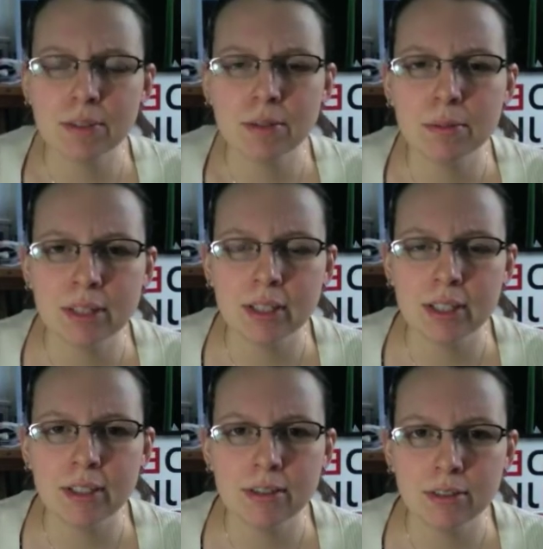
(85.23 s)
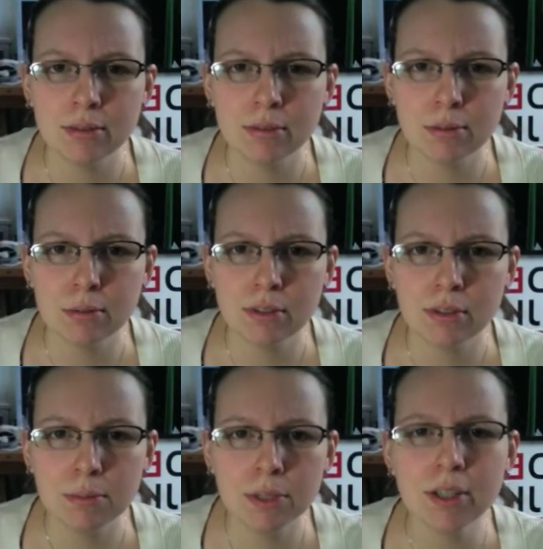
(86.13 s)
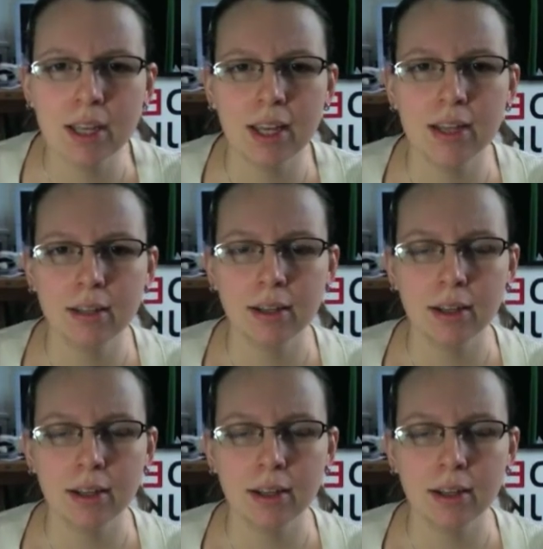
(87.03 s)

your ability to communicate.